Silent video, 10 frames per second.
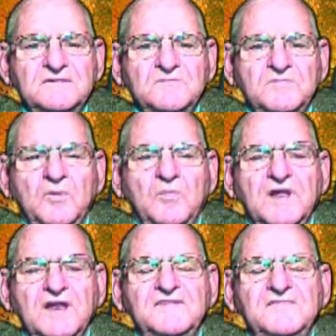But
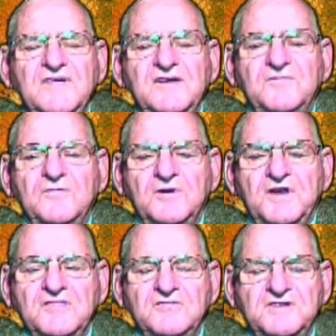we'll leave that for
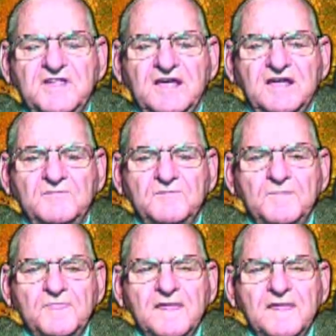another time.
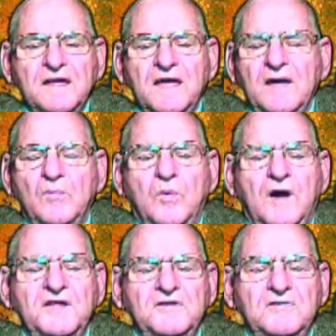And
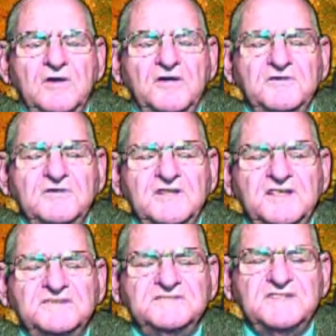while you're on your
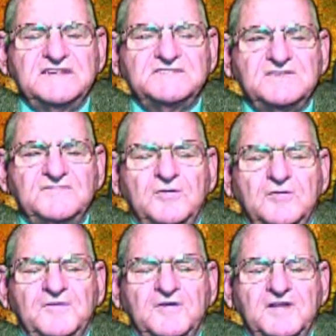knees asking for
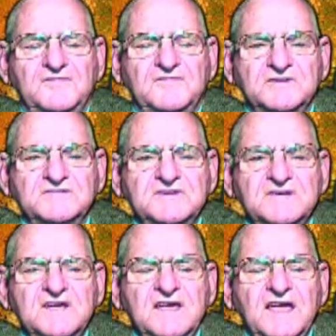forgiveness,
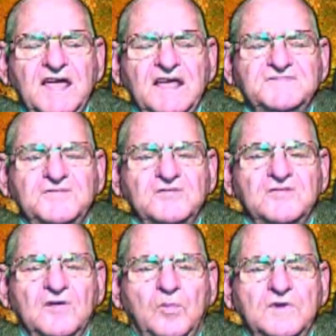ask for
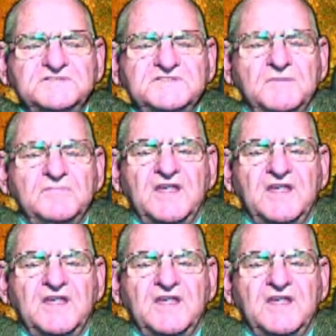the wisdom, the